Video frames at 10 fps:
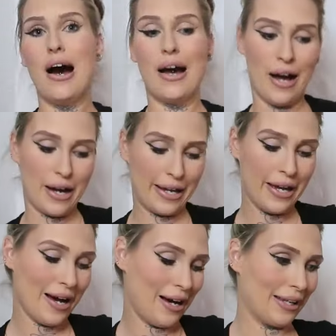I
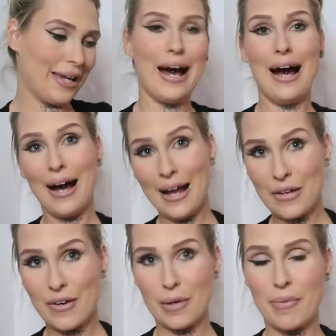highly, highly,
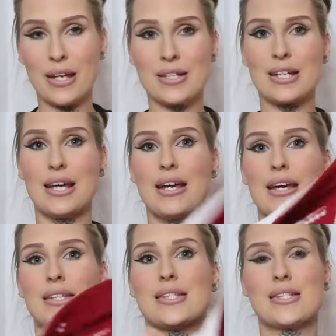highly recommend. It
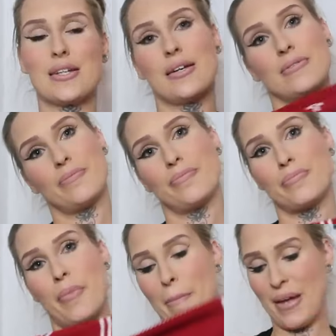is
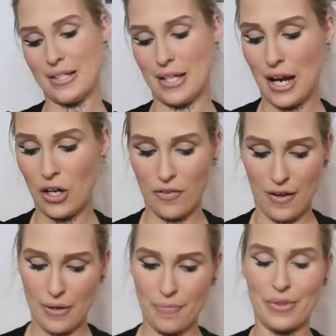amazing. I love
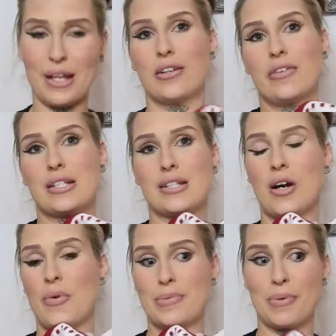it. I love it.
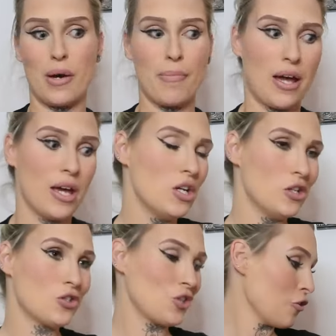Can't wait to put it on my
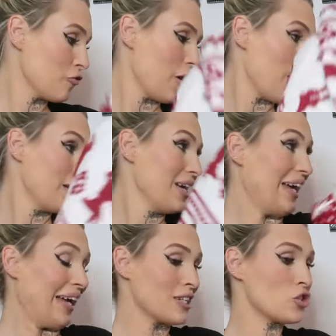sofa
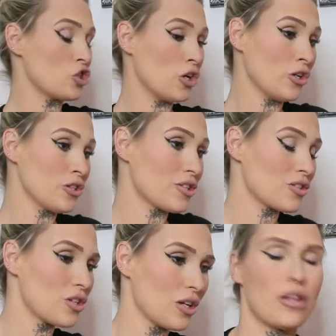in
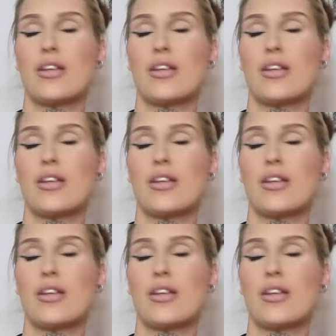just